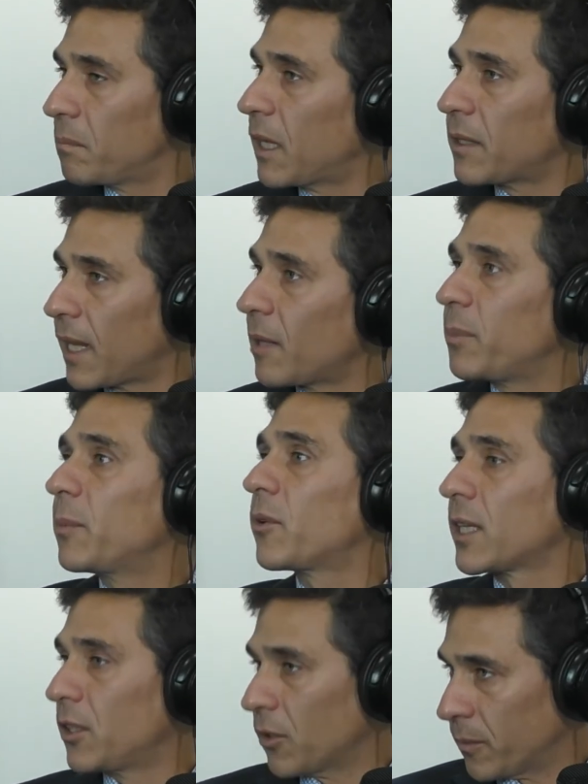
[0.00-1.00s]
a lot of
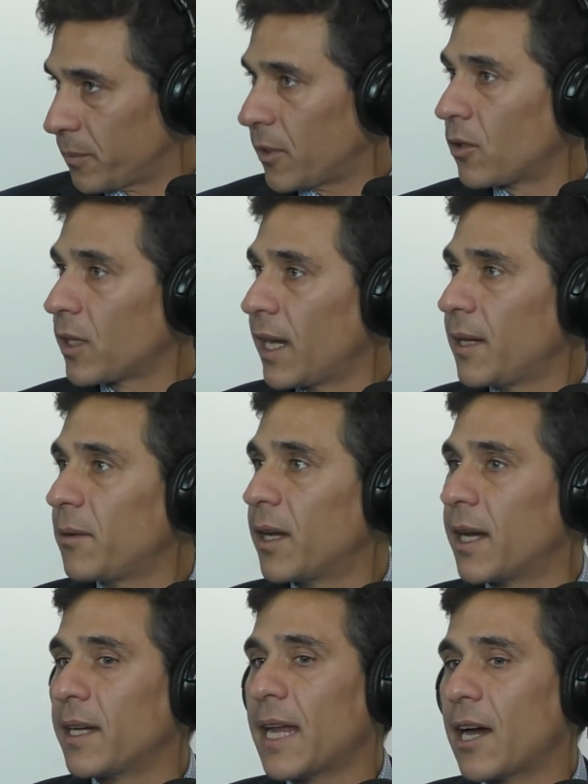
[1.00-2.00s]
people can do. Okay,
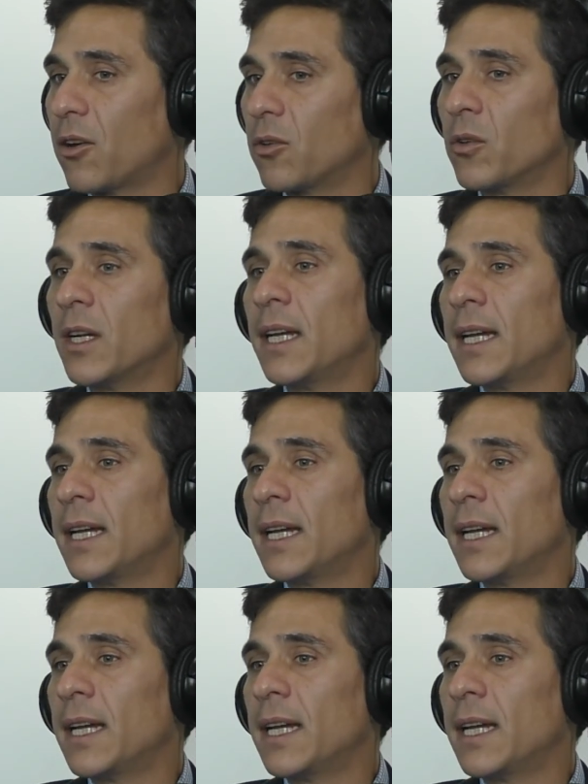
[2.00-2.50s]
yeah. uh, now.